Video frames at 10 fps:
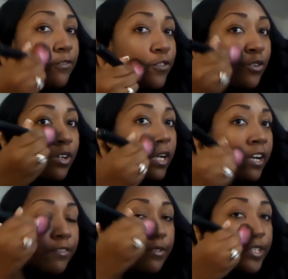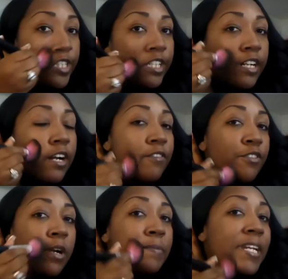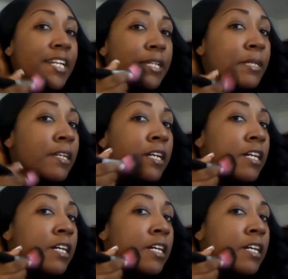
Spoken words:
full coverage to cover up any